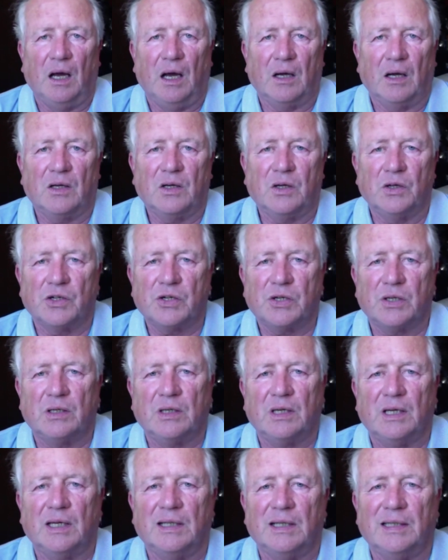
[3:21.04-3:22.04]

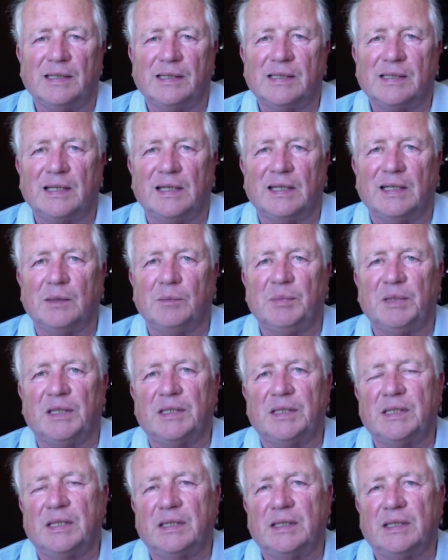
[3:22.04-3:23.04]
cushion at least a little bit
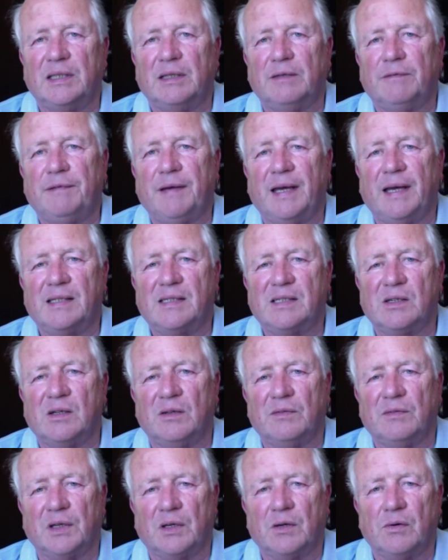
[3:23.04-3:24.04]
the effects
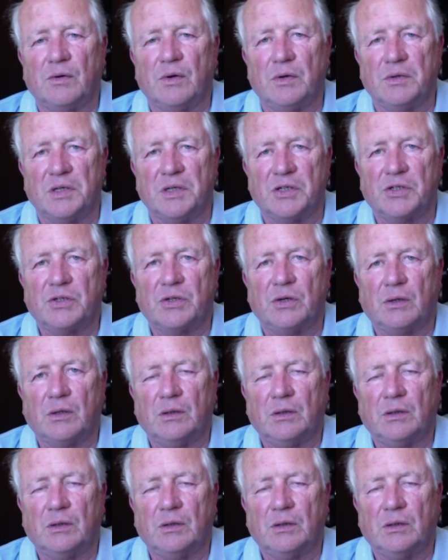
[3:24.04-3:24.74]
of the corona shock.